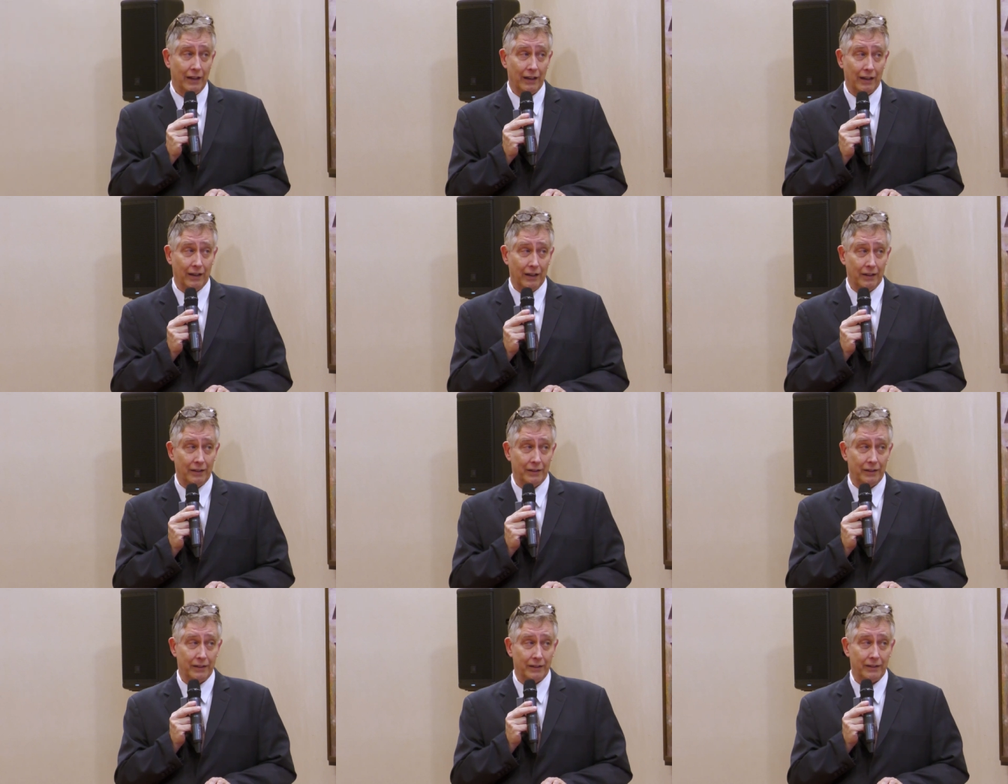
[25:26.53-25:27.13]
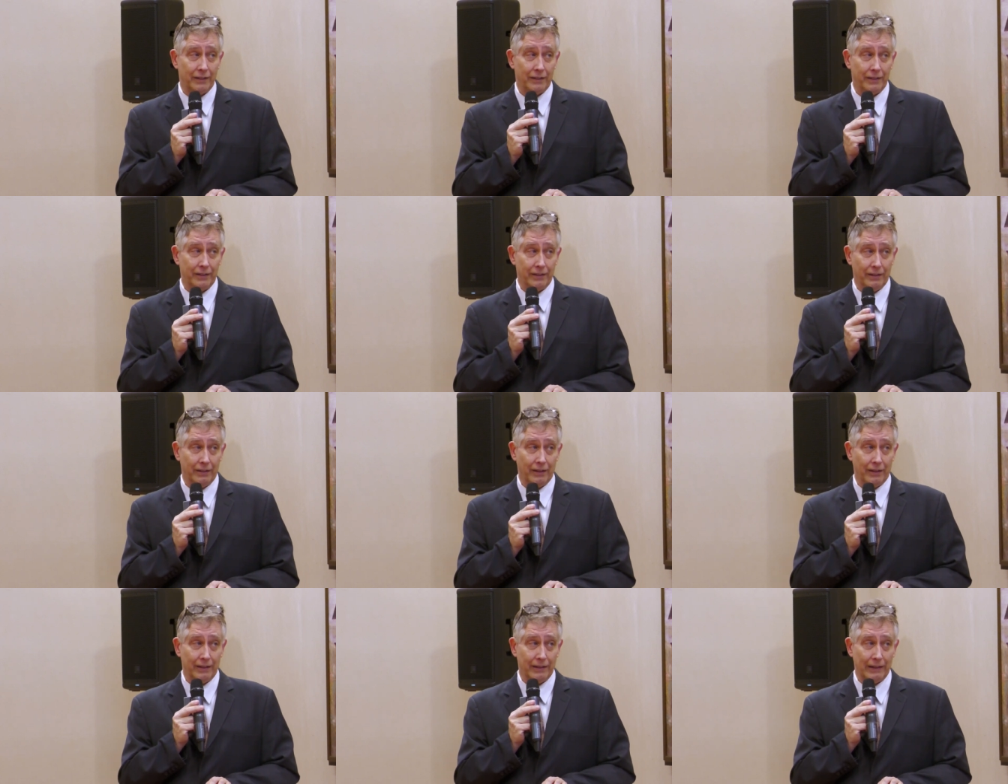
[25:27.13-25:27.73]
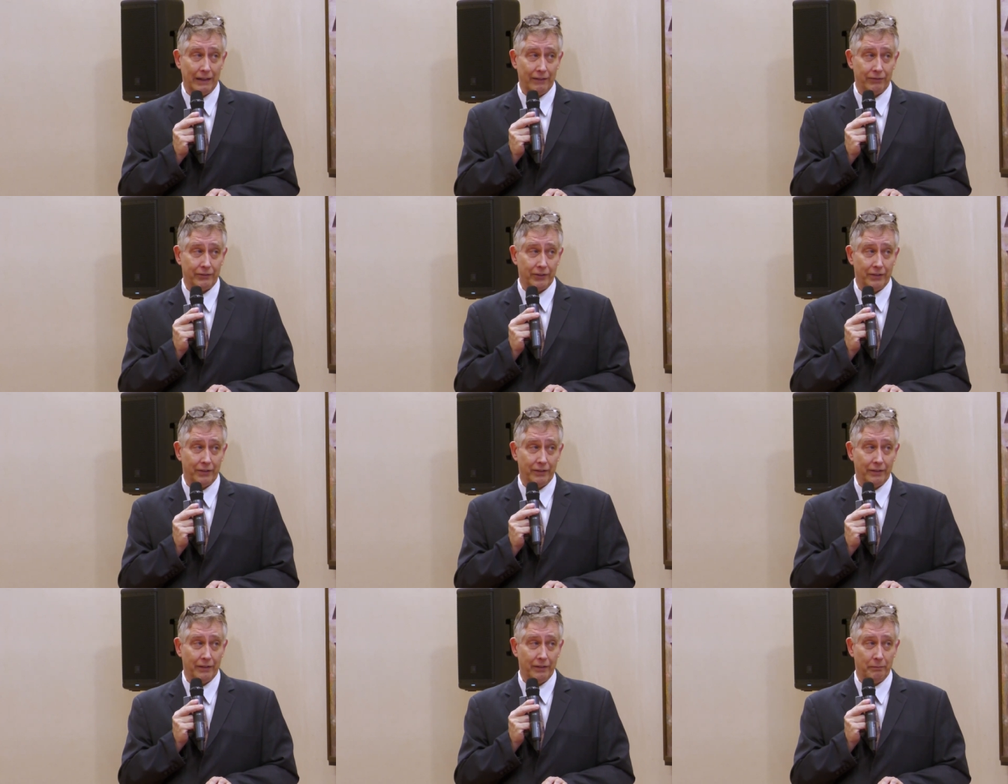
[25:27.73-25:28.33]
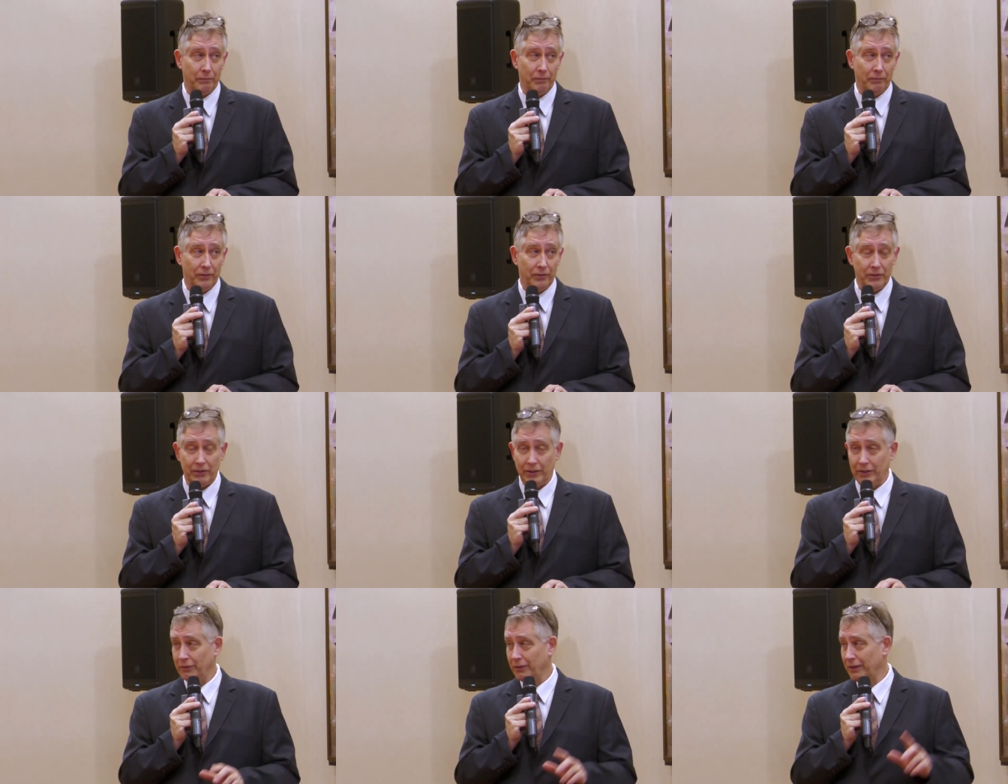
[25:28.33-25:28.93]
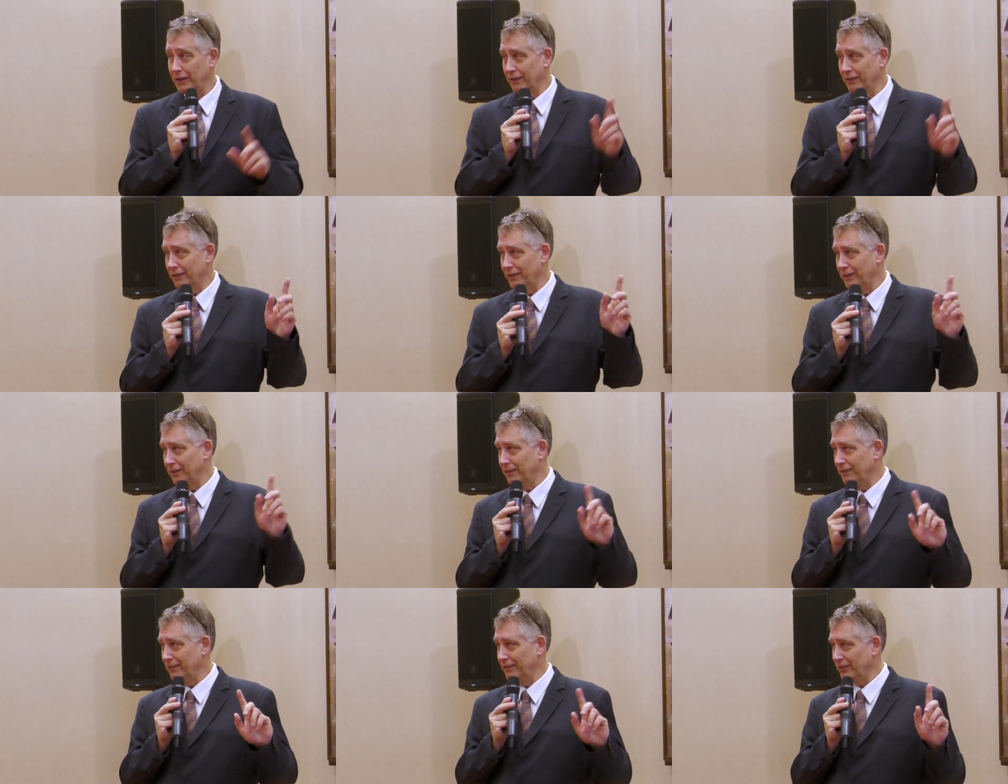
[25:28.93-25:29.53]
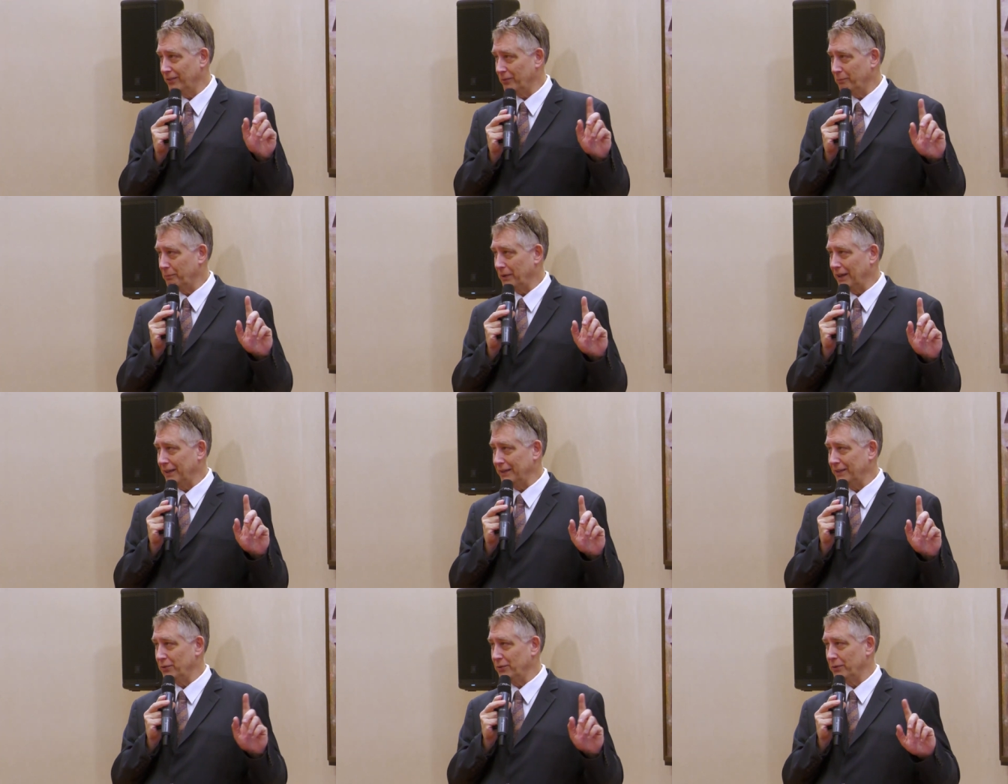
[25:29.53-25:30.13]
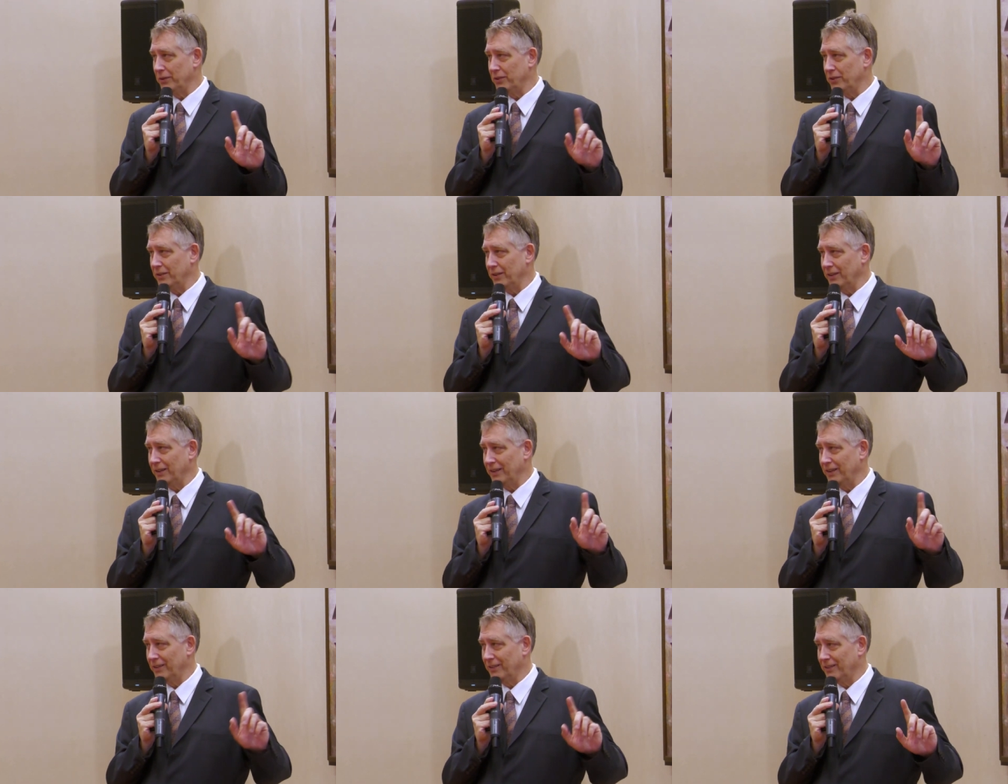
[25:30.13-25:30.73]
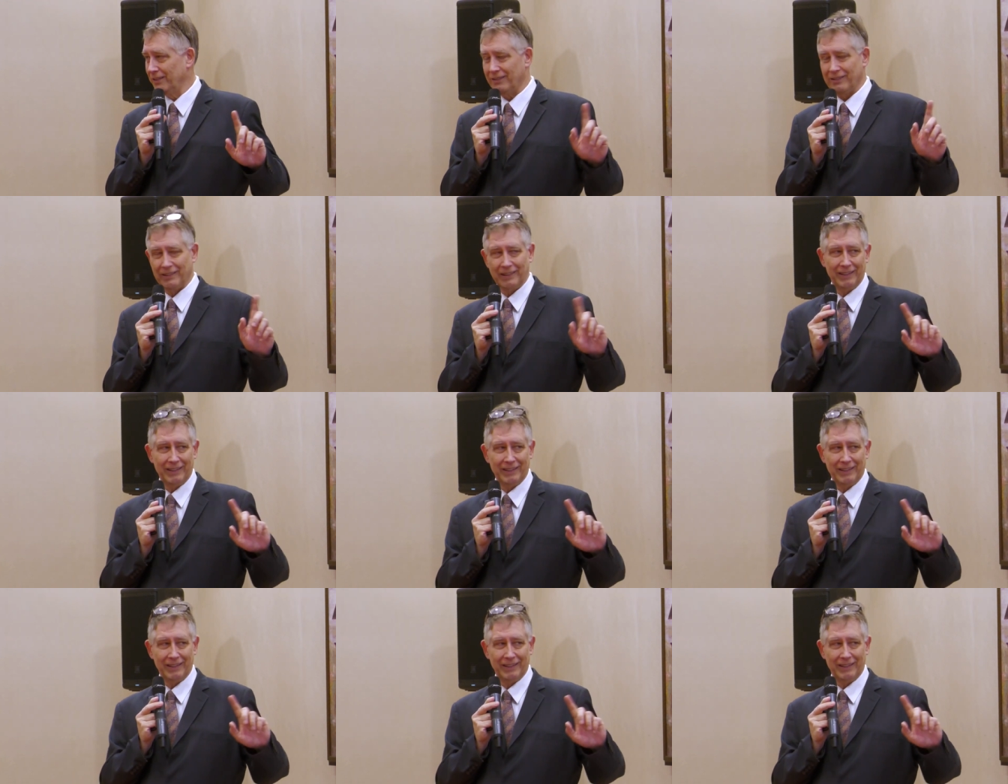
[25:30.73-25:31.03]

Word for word: Uh, they're not after the serial killer who was buying, torture, and kill.